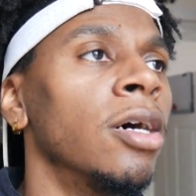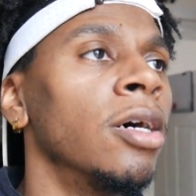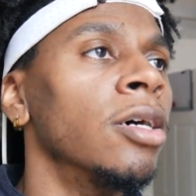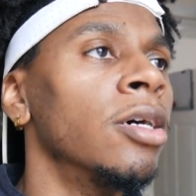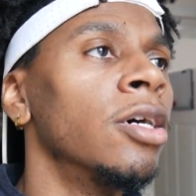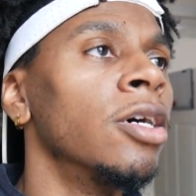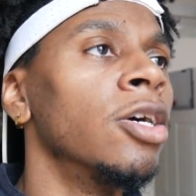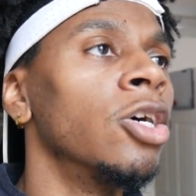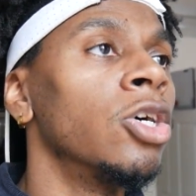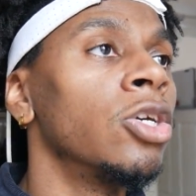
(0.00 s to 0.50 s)

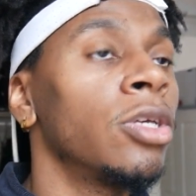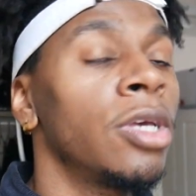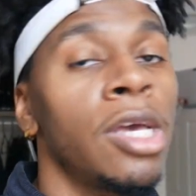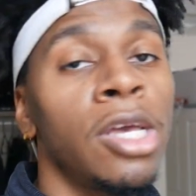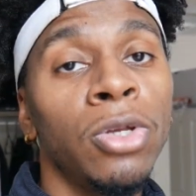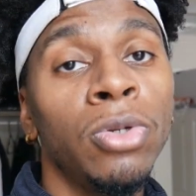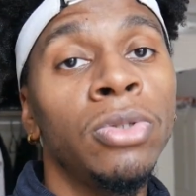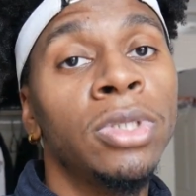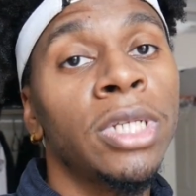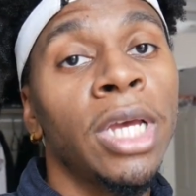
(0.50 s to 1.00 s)
uh, yeah,
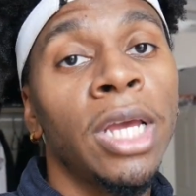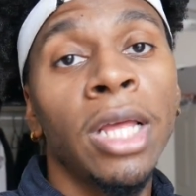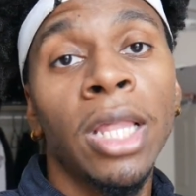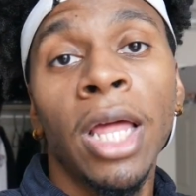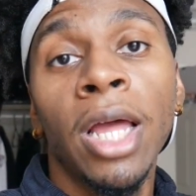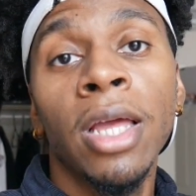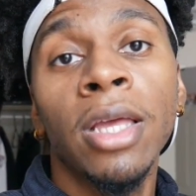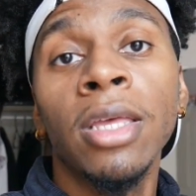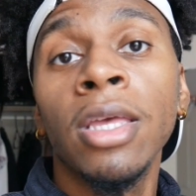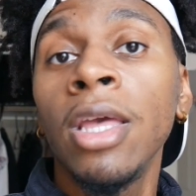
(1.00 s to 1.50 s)
you say
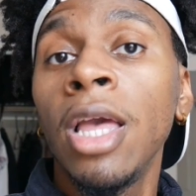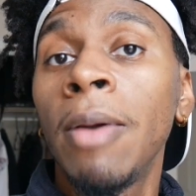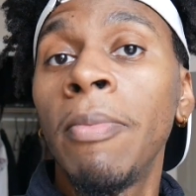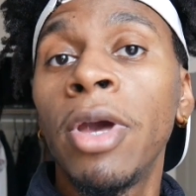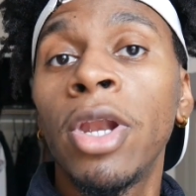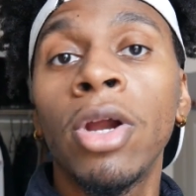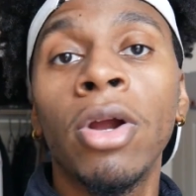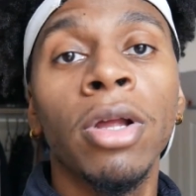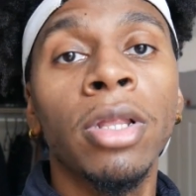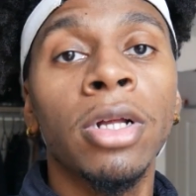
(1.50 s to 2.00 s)
like, yeah, I met a girl